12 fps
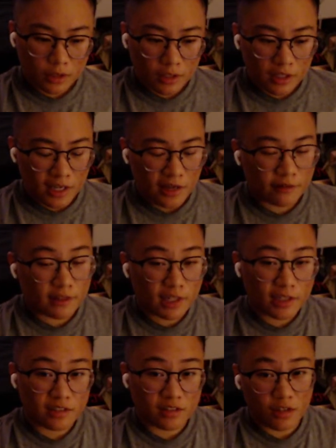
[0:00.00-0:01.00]
have a
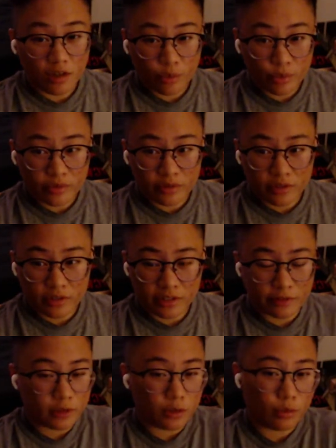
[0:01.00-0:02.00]
nice talk with her,
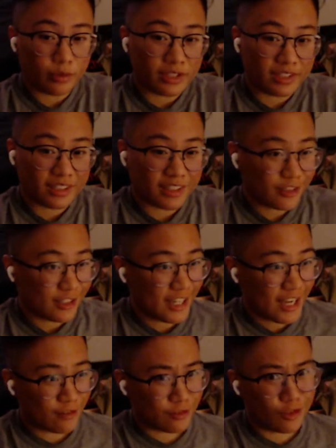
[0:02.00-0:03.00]
even though we literally
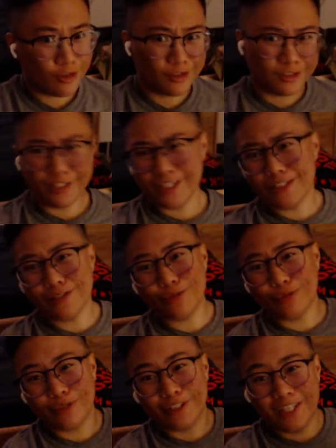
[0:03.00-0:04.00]
have all the days
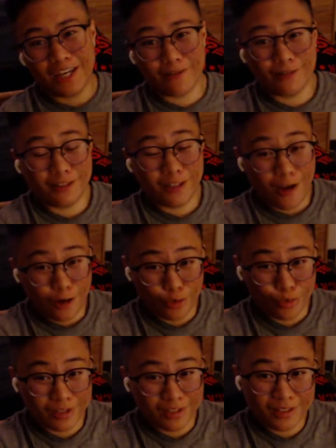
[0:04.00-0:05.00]
we can have a talk
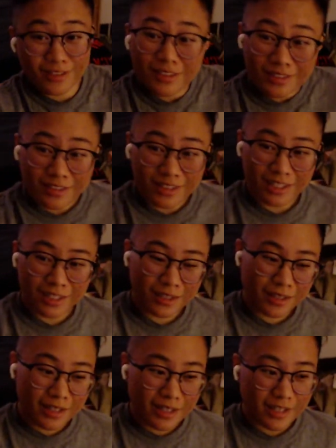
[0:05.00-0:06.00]
with,
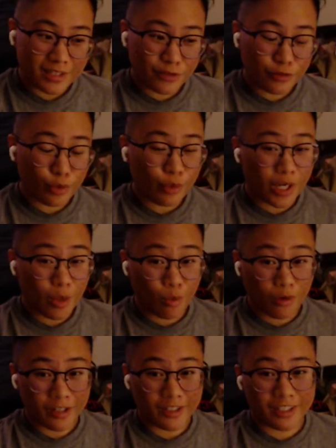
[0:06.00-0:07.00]
except for when I'm
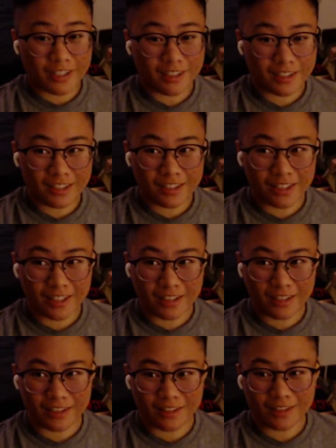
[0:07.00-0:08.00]
working, and
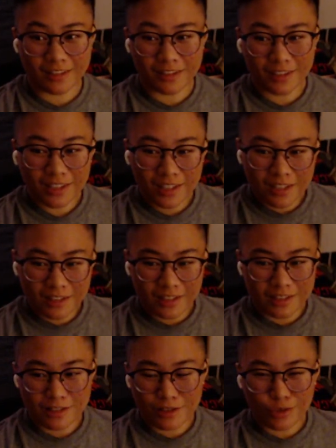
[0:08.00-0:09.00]
then
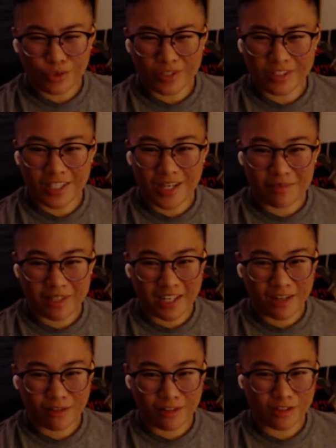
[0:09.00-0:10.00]
that's the only time I
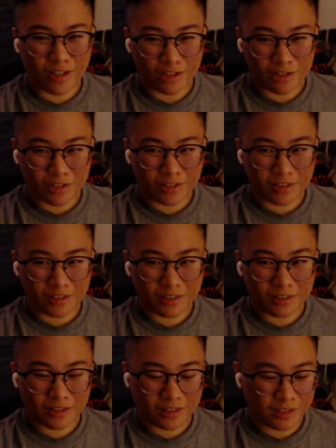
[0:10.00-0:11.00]
can't really talk to her,
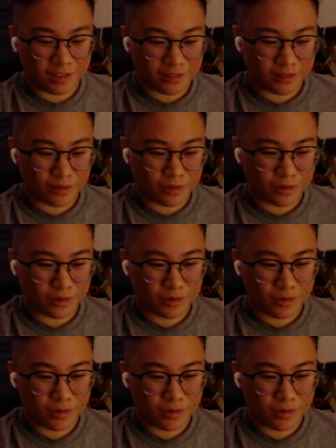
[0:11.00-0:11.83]
because